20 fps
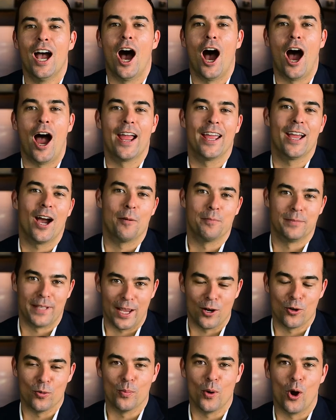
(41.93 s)
Hi, I'm Dale
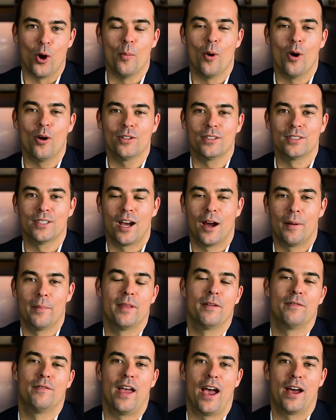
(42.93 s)
Beaumont. I'm the
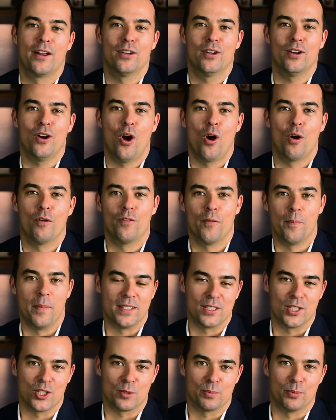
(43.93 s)
founder of
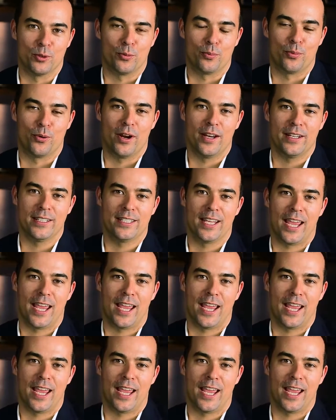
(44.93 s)
Business Blueprint.